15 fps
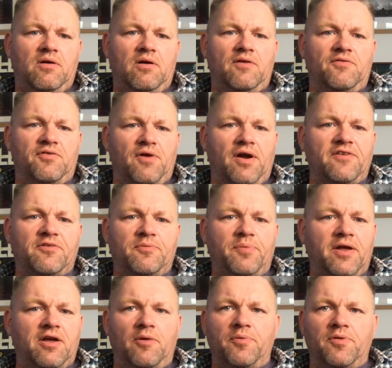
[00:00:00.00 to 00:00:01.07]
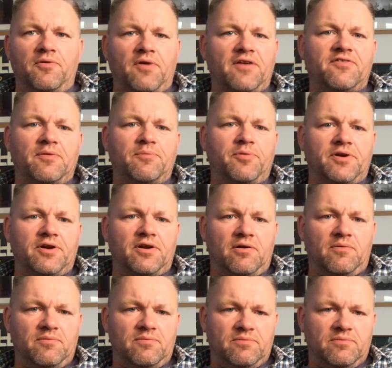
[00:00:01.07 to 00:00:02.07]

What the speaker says: have arranged to pick it up, and the rest said put it up.